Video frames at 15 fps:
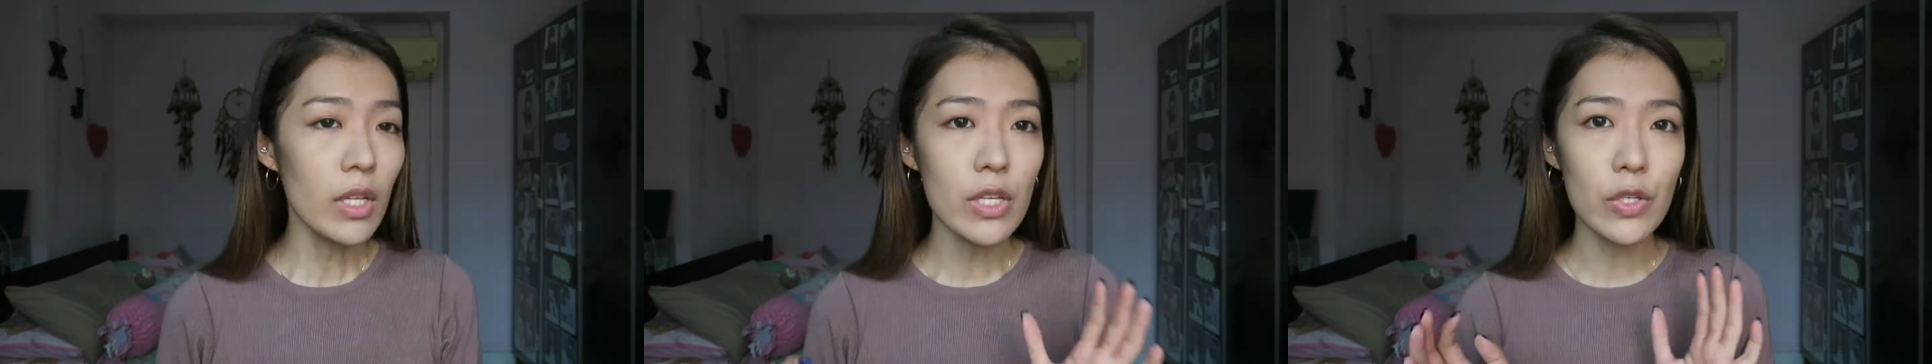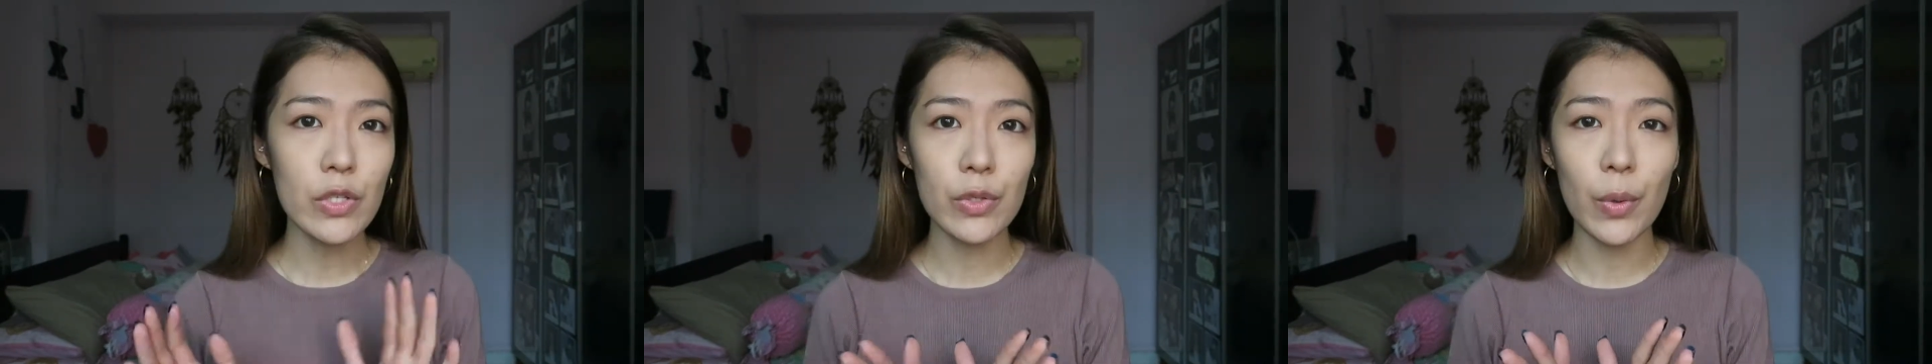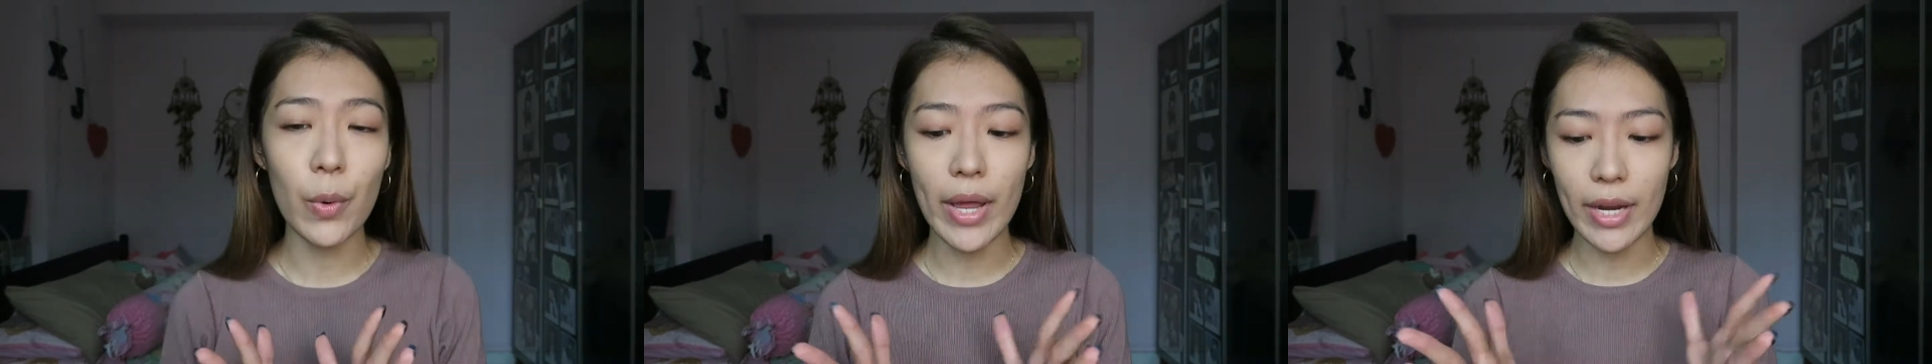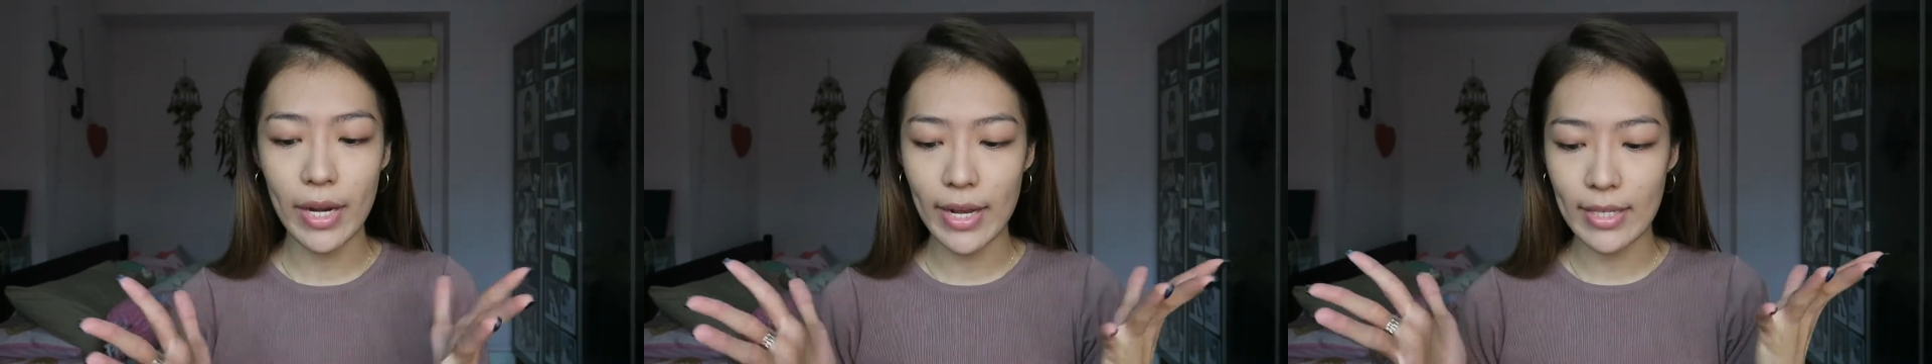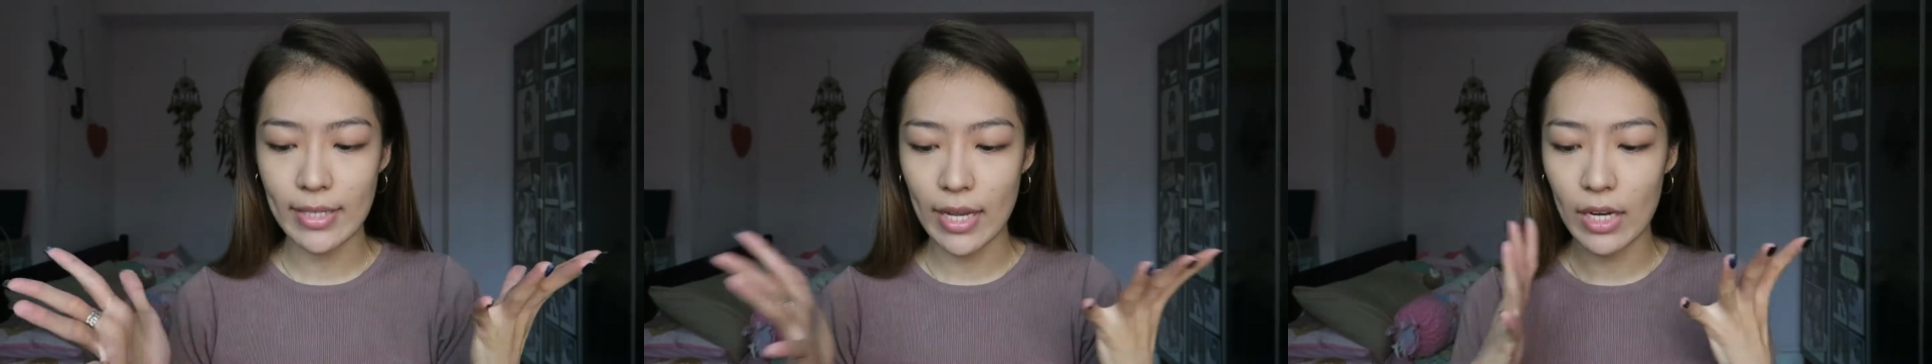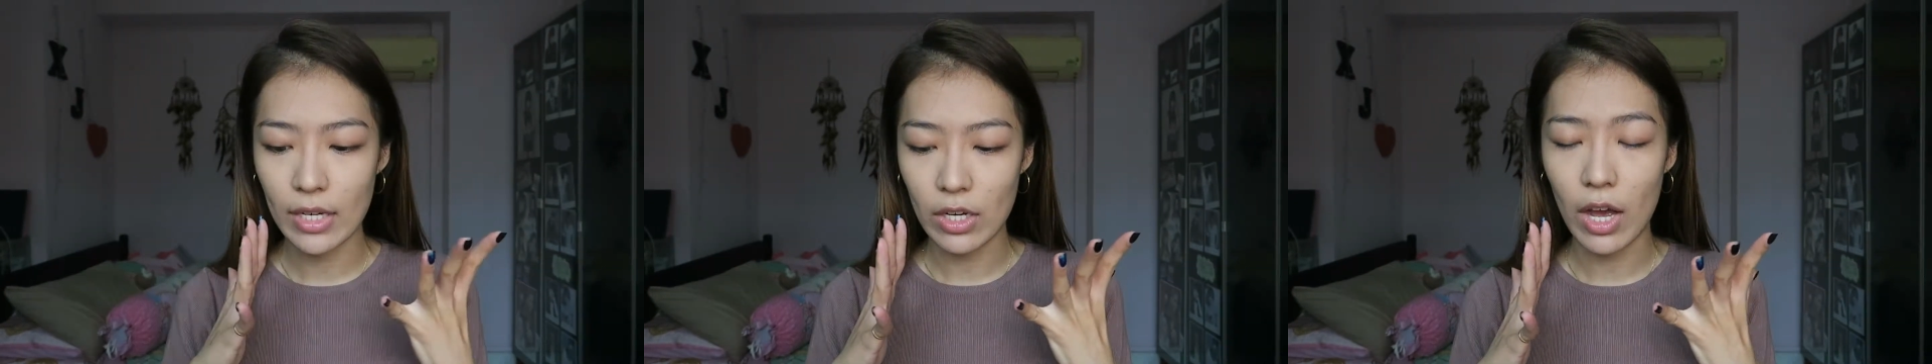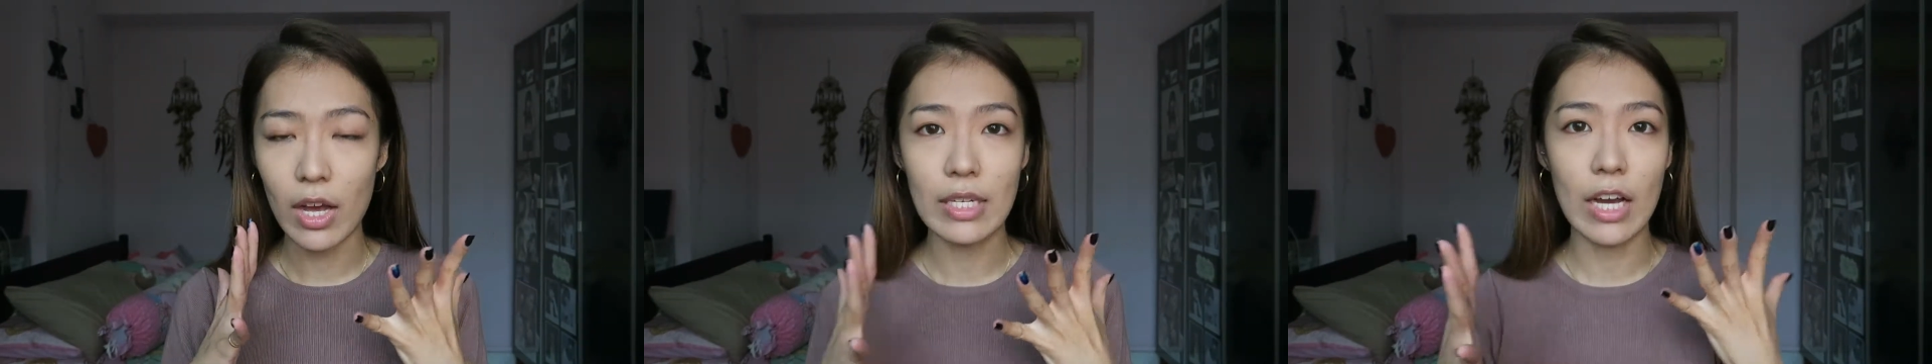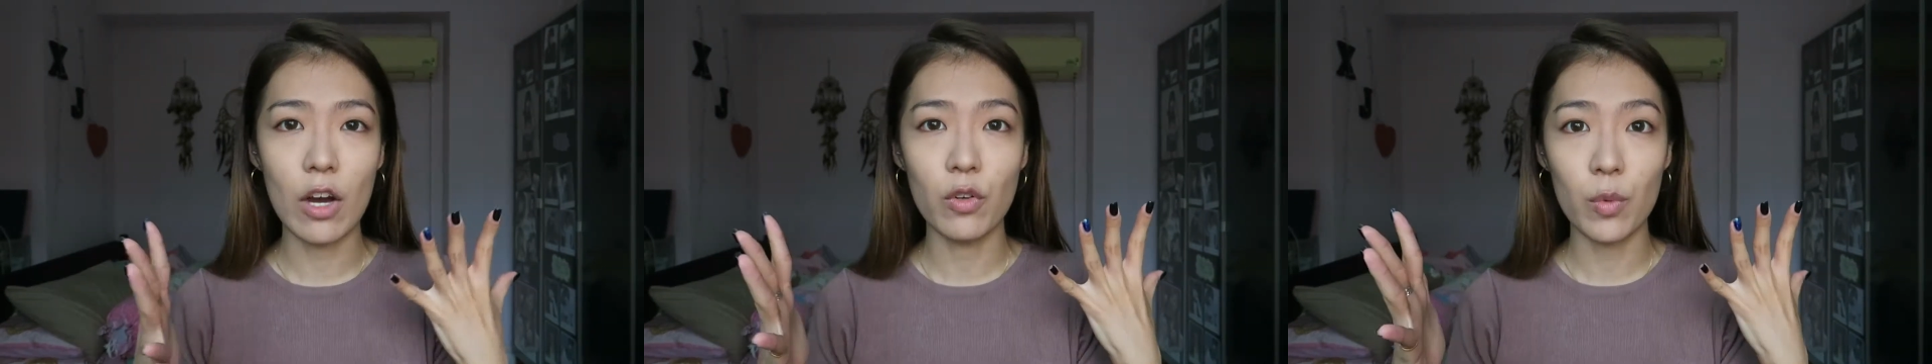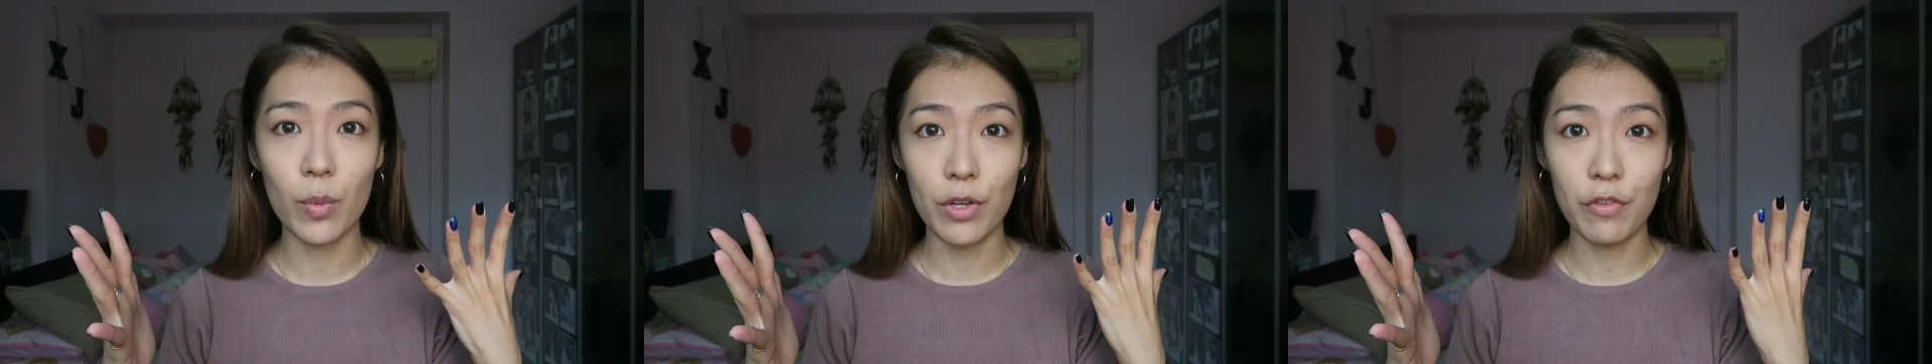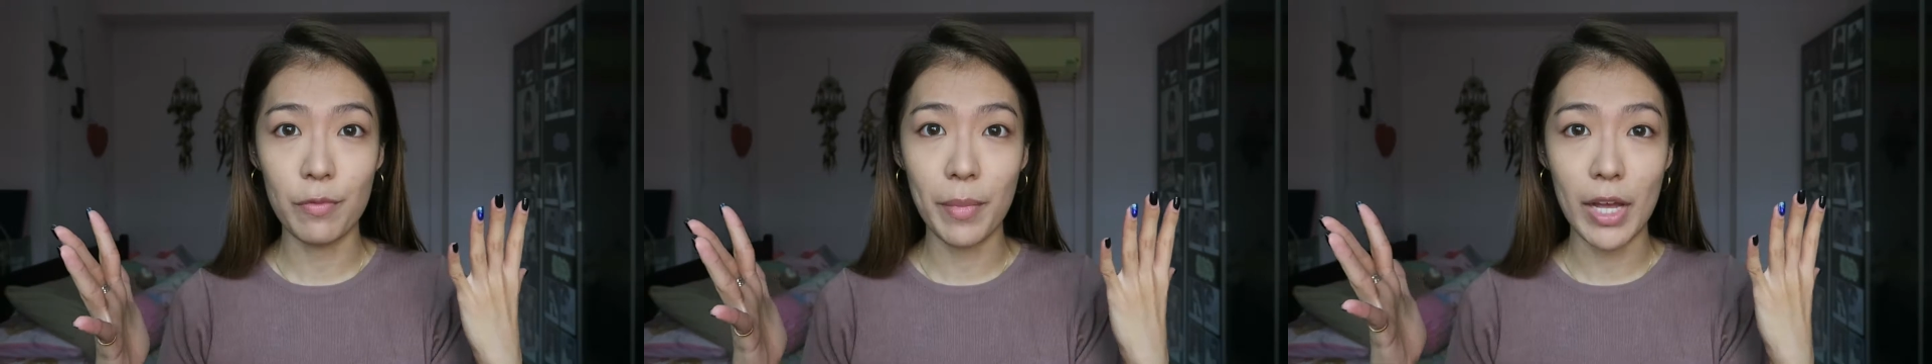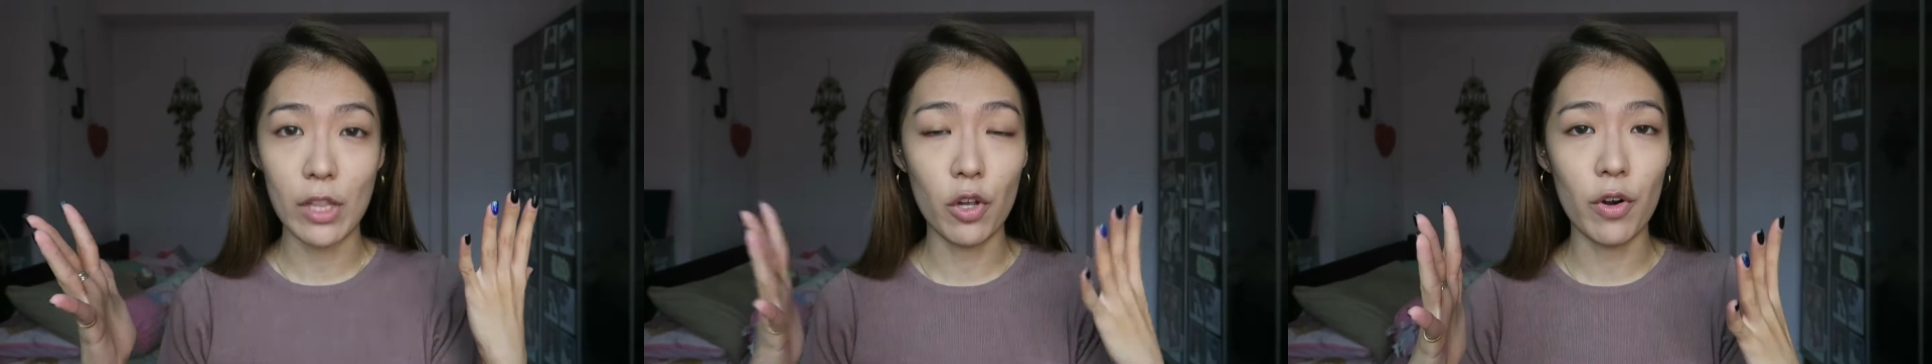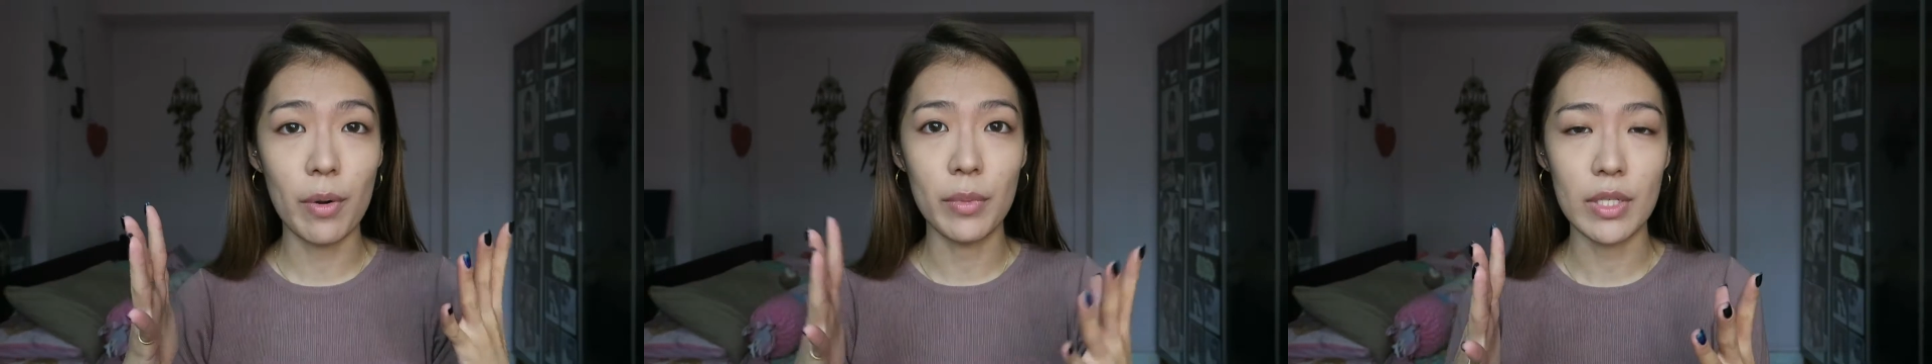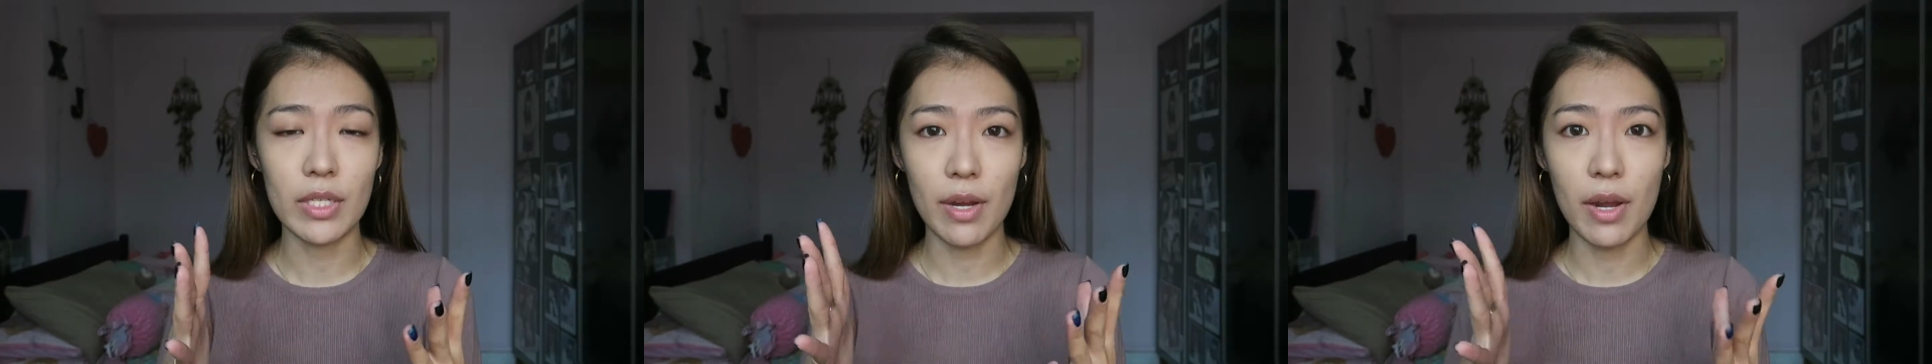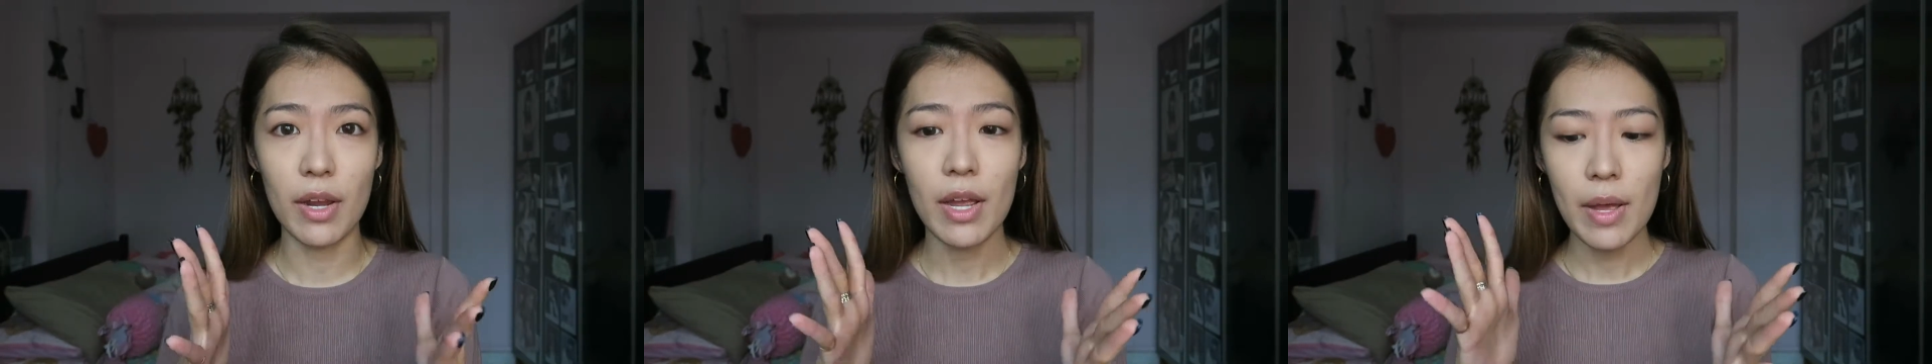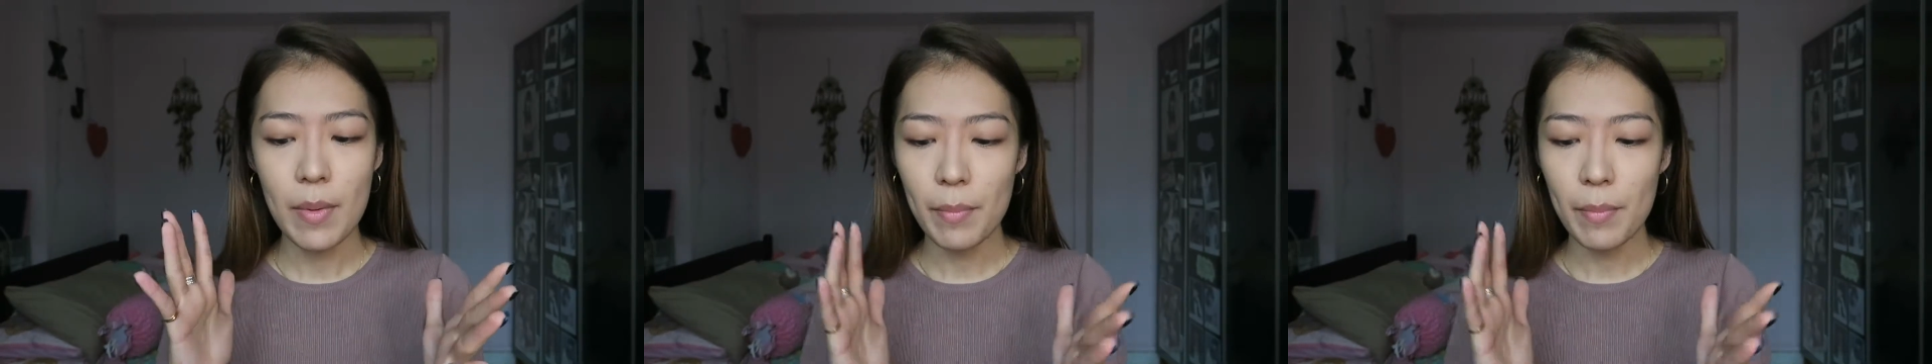So, and then I set it down with my Mercier